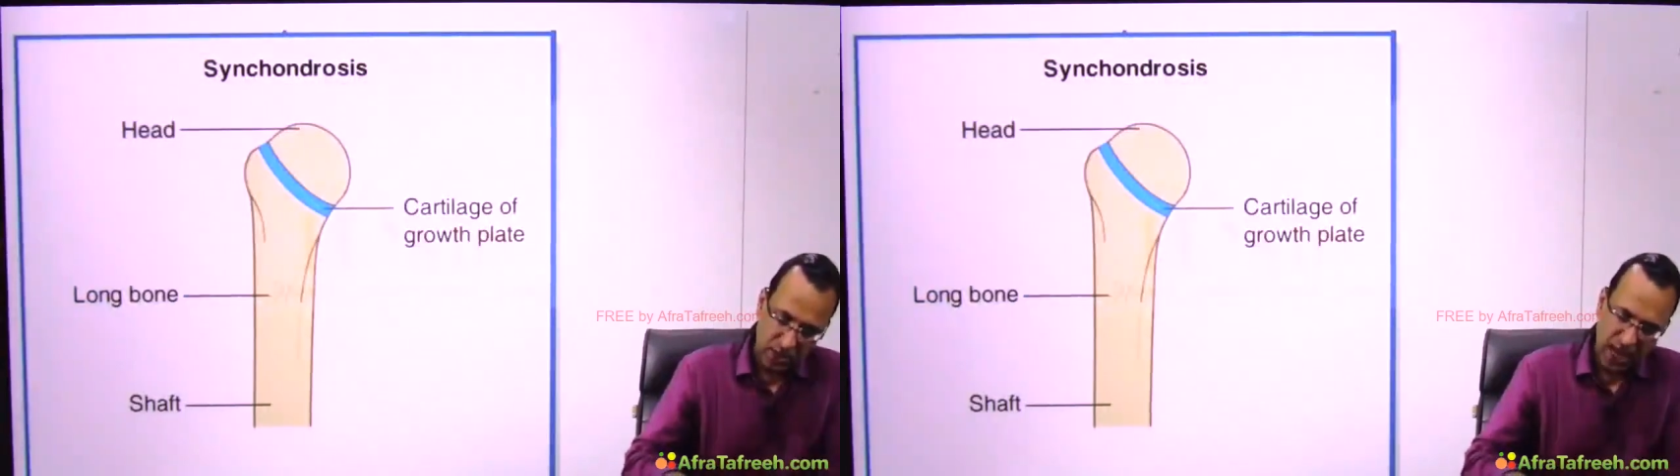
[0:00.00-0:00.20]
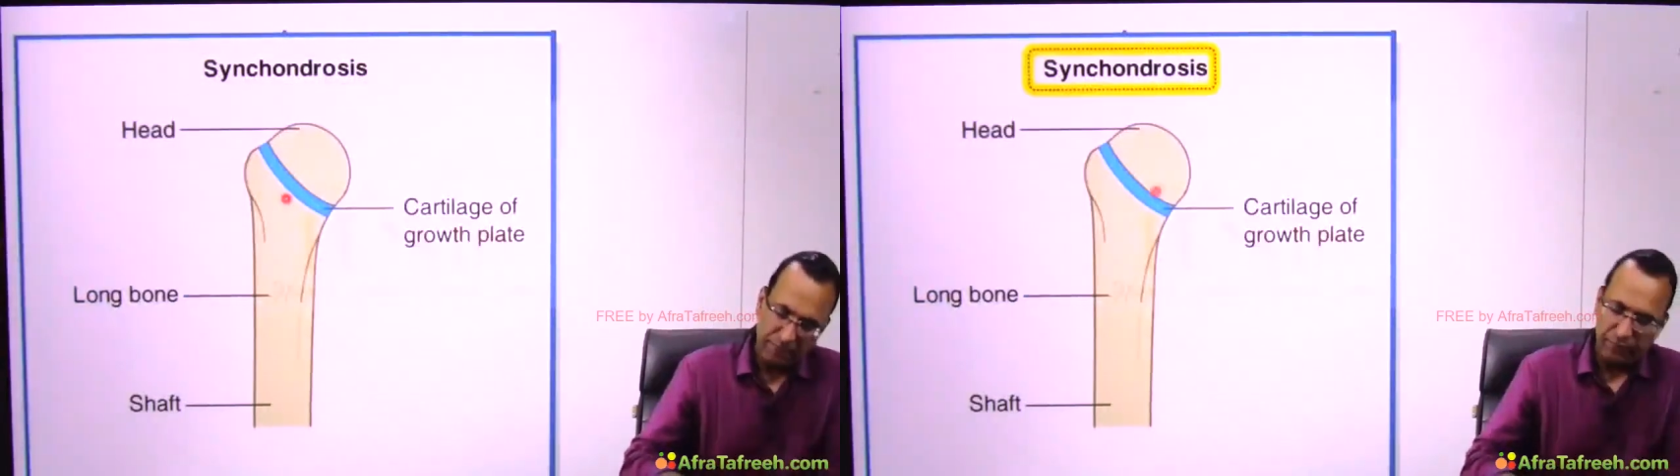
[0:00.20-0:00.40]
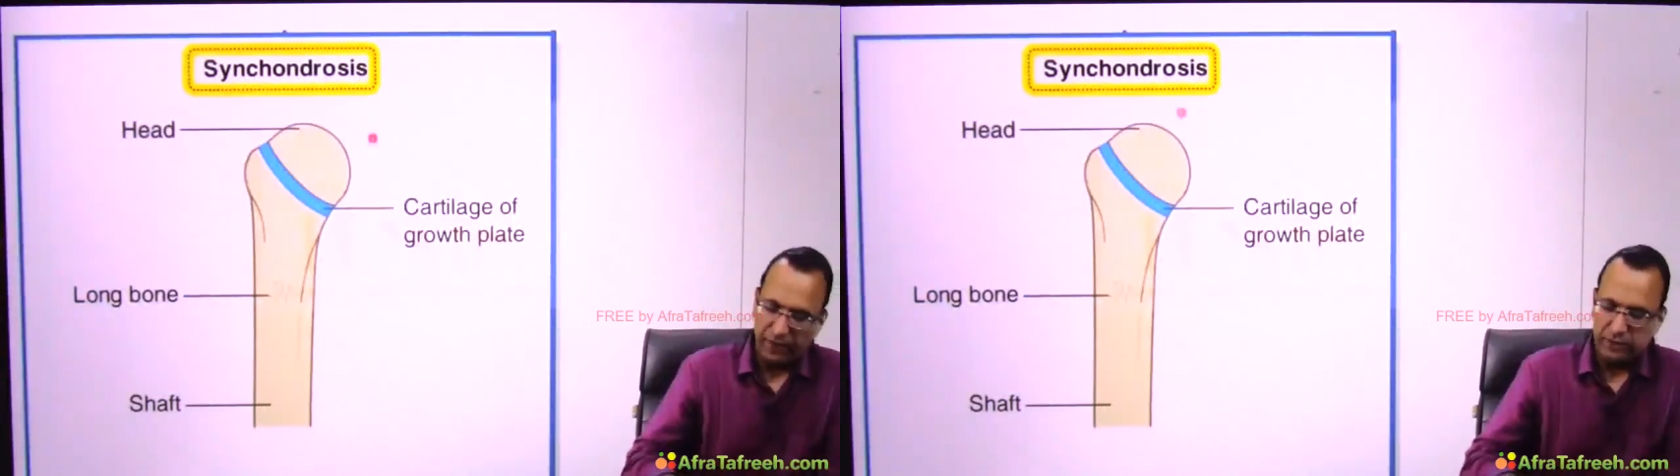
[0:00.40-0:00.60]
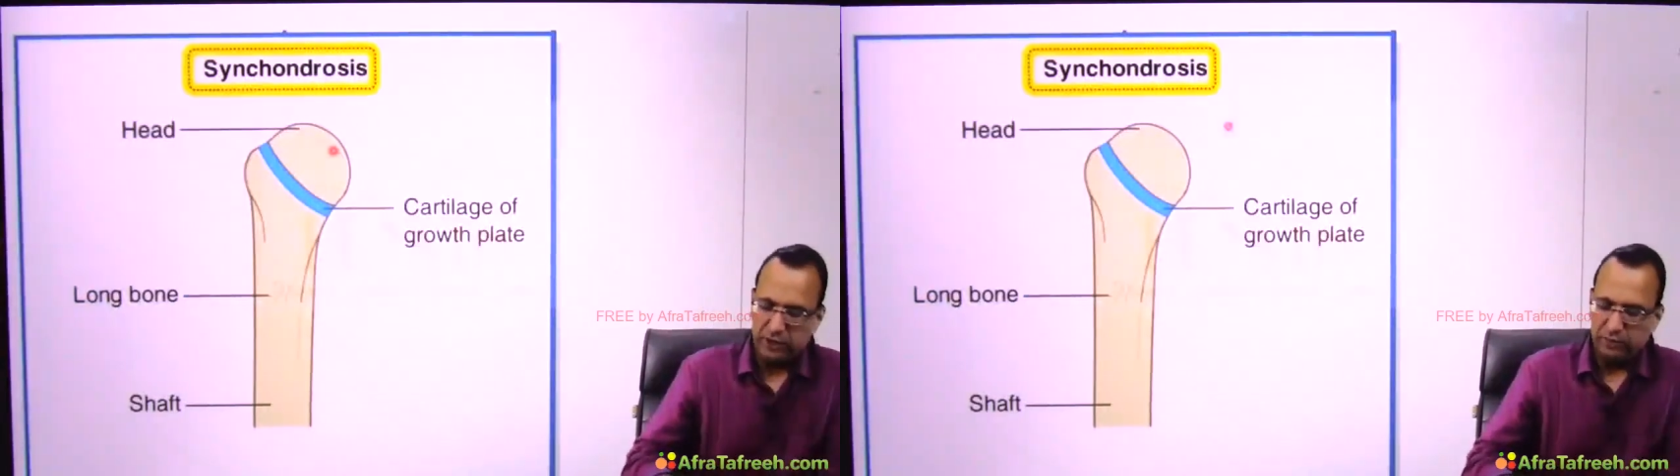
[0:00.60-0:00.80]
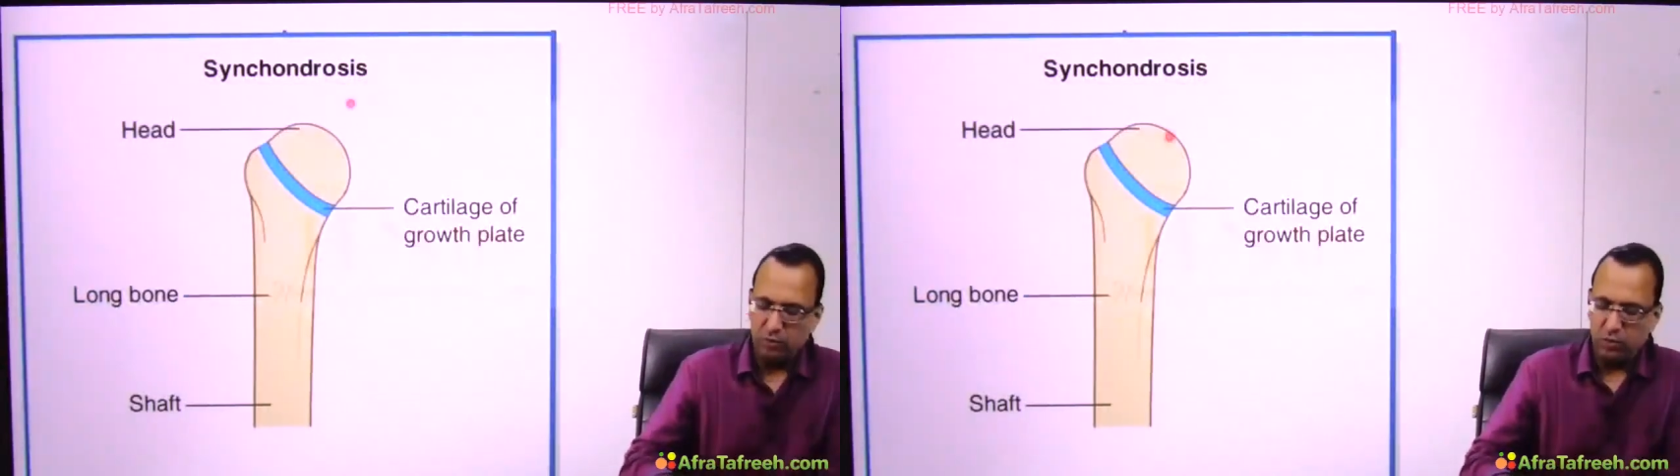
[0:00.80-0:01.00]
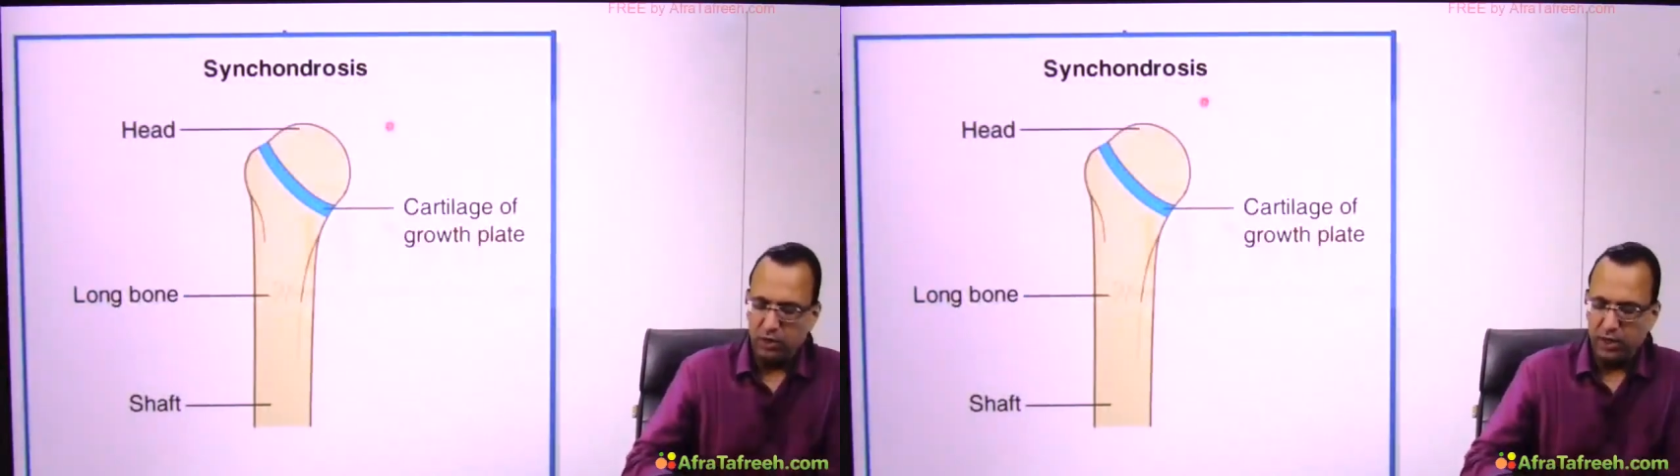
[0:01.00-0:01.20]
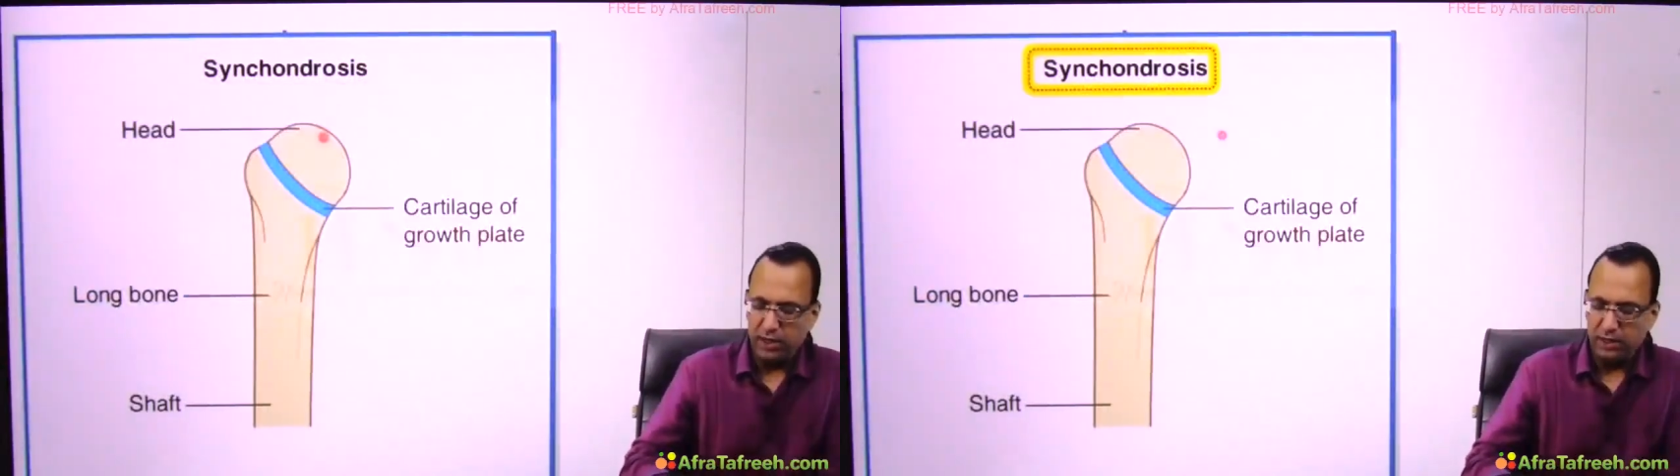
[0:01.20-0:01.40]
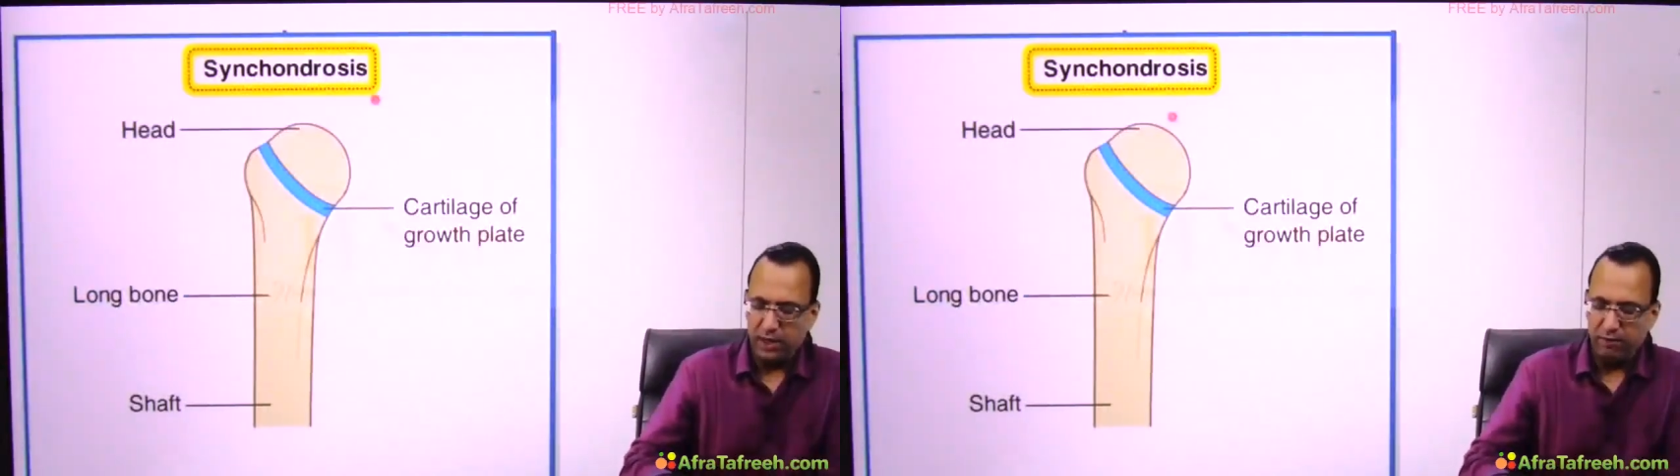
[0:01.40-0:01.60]
epiphysis bone
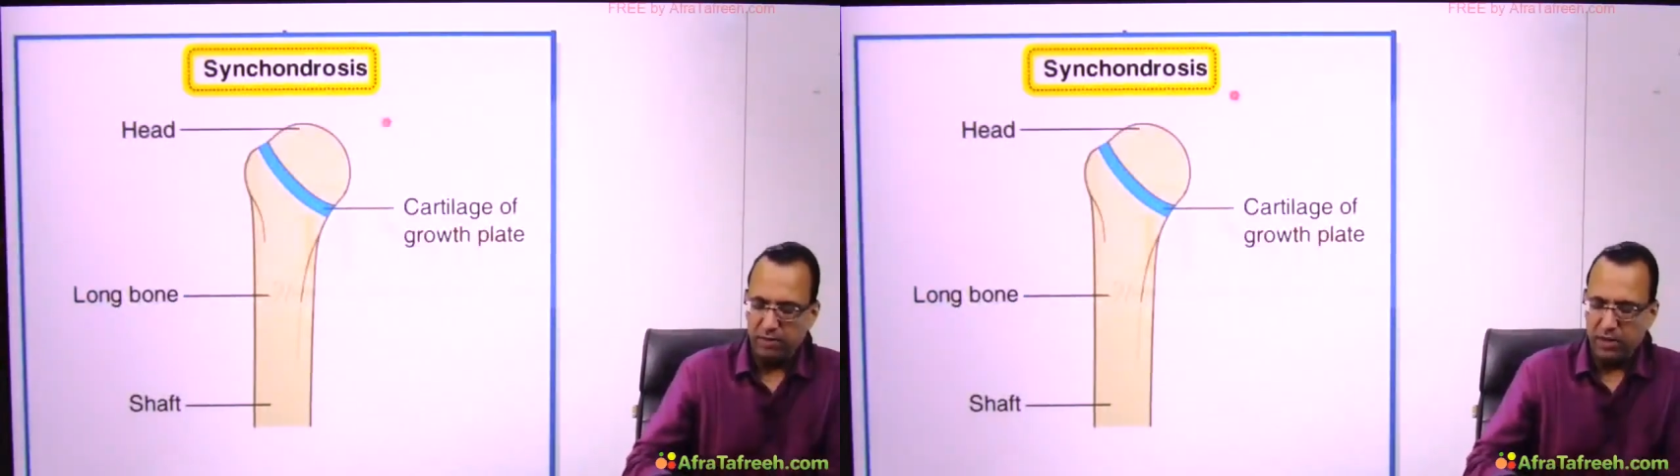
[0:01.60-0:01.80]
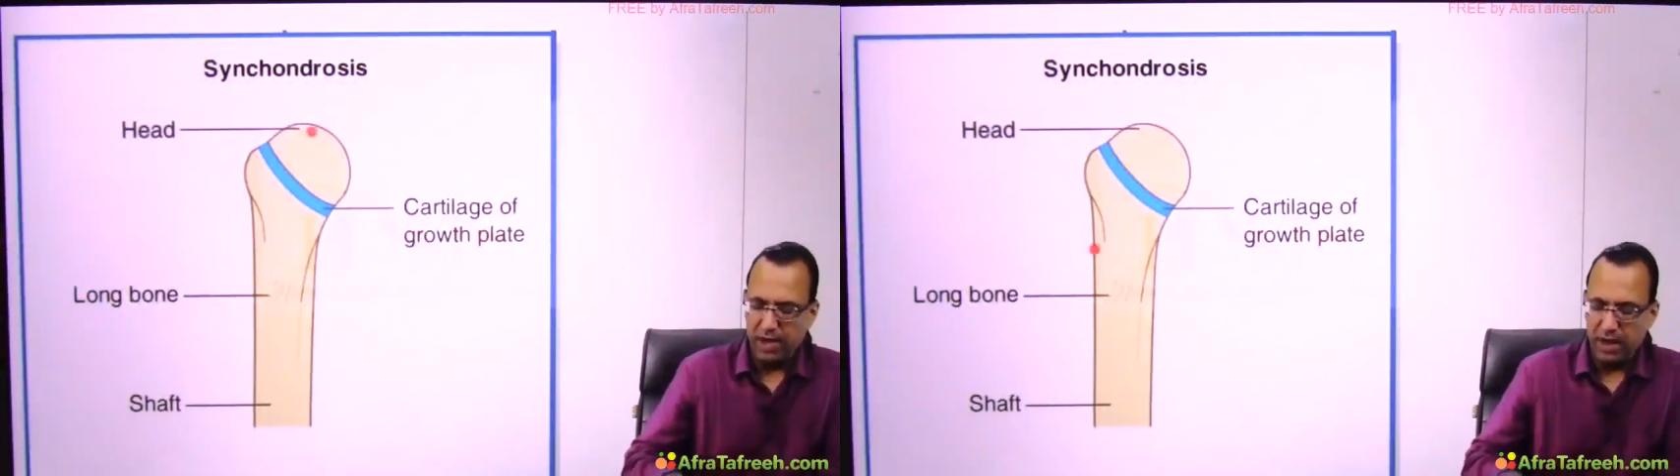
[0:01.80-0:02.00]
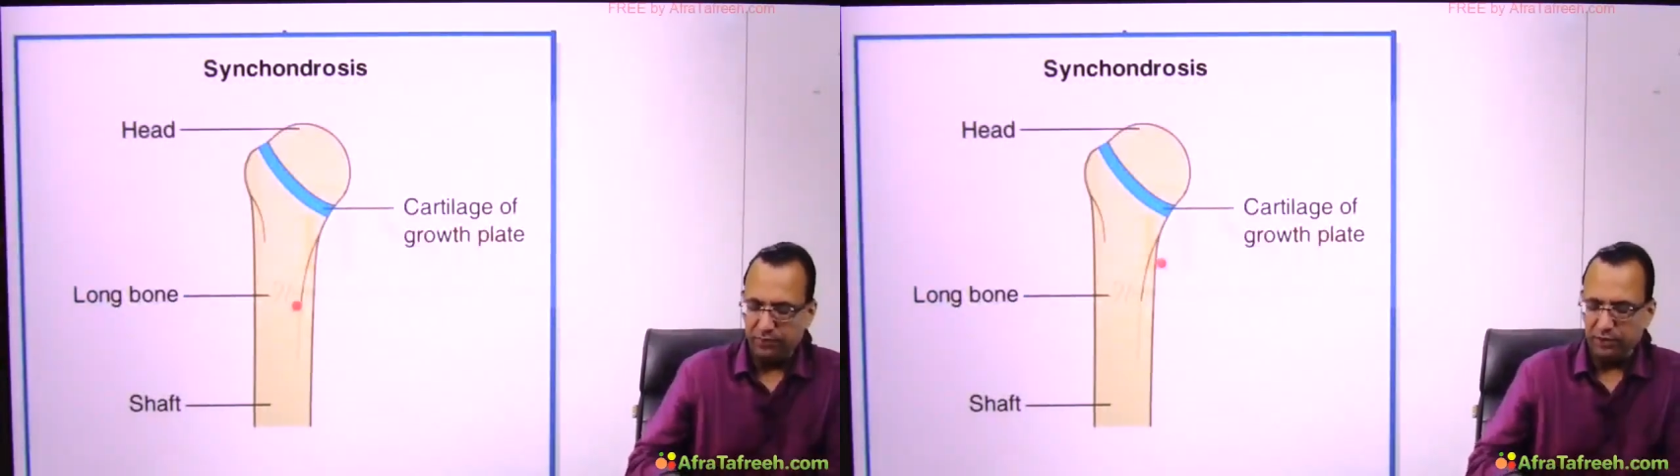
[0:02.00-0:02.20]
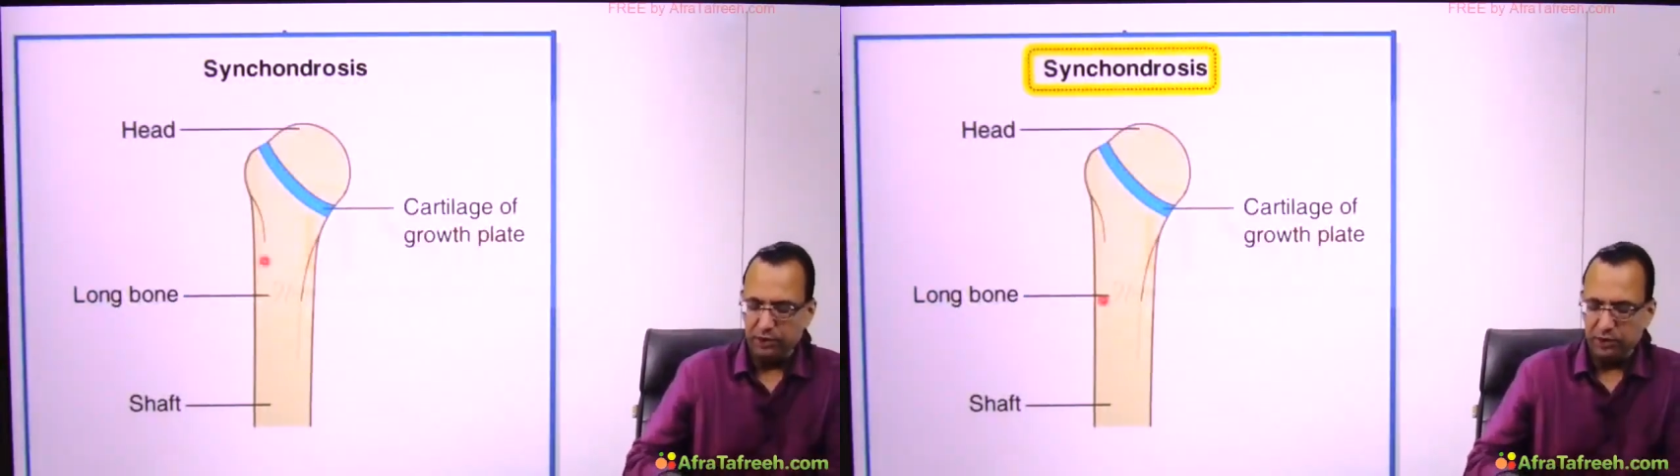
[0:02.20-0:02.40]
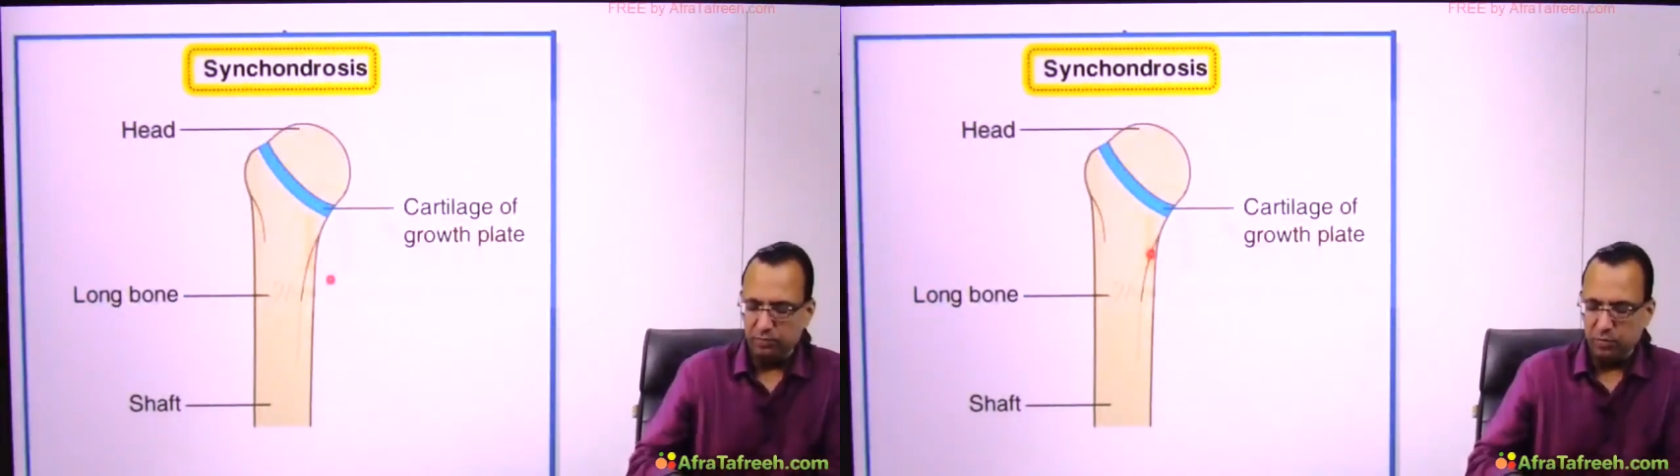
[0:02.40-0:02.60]
connecting with the diaphysis